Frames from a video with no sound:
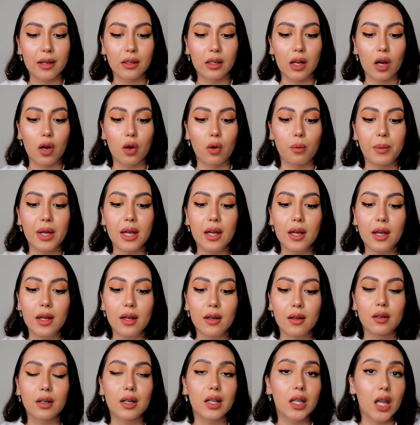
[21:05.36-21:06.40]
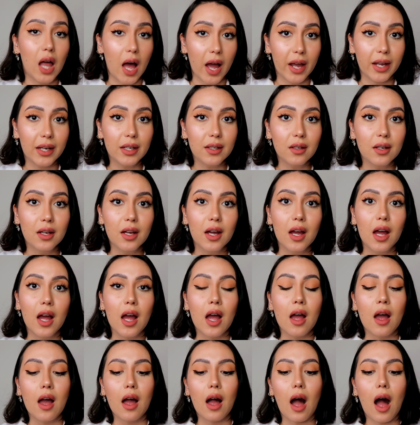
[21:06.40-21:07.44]
Naomi Klein.
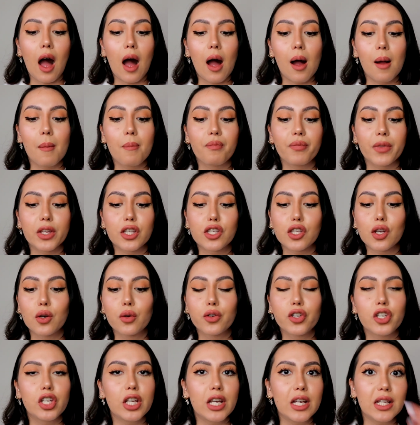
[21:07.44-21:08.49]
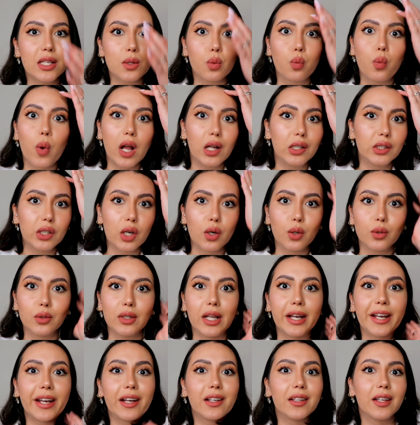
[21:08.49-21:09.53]
So she's well-known
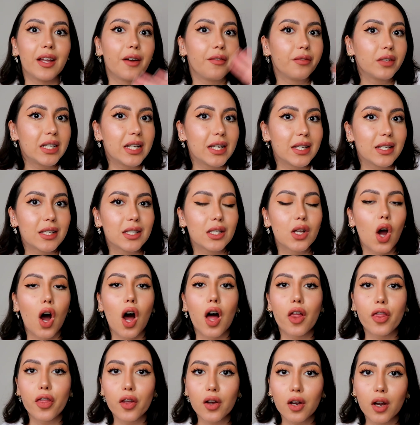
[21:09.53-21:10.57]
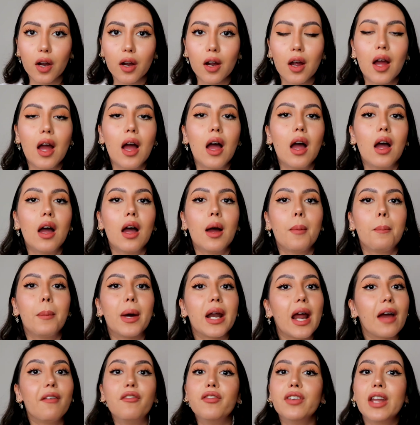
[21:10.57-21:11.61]
like leftist author,
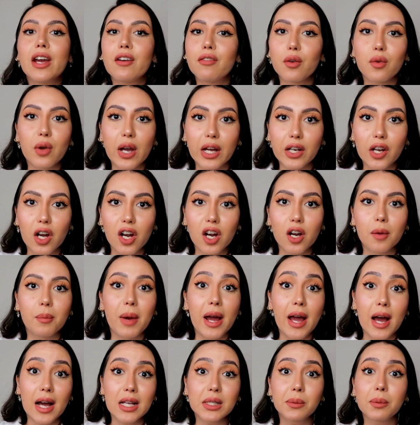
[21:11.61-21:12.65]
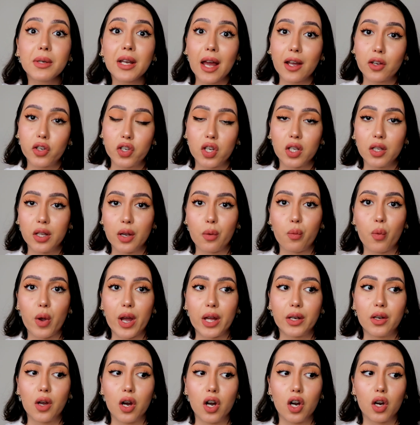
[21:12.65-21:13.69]
but I've never read her. My husband actually
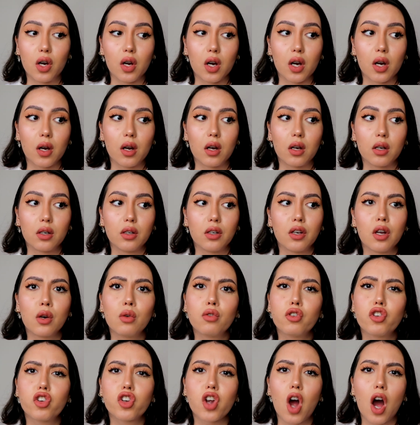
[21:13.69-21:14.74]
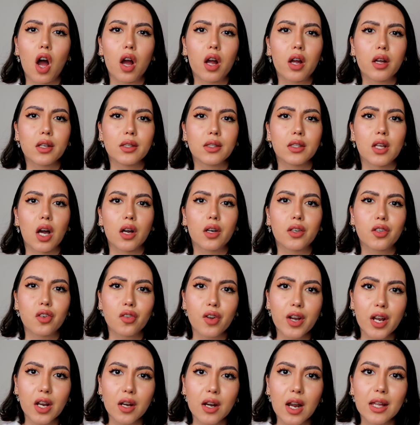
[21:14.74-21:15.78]
read her No Shock
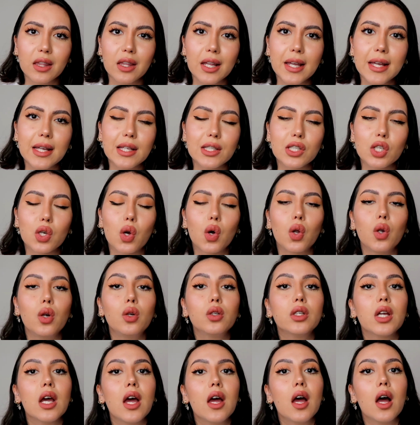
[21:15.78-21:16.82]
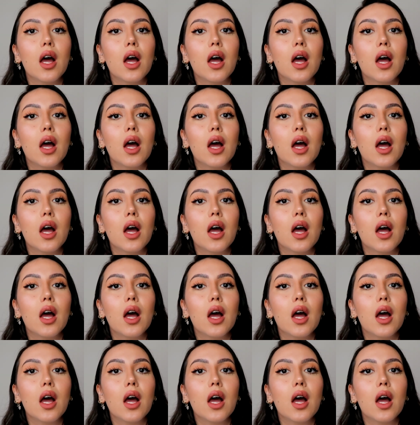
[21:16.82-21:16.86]
Doctrine, I think it's called.